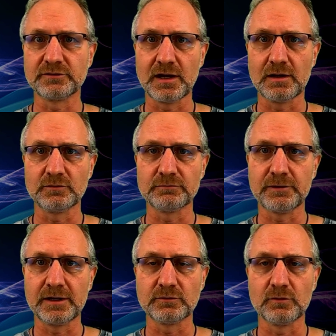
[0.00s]
how to
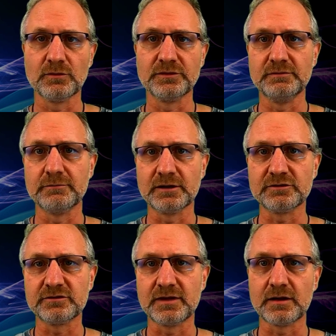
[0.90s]
find all the
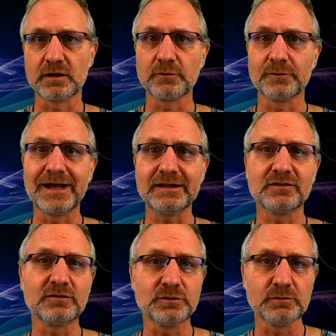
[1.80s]
devices that are connected
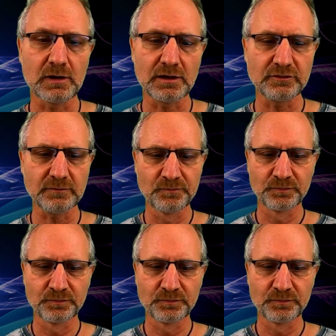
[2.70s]
to your router.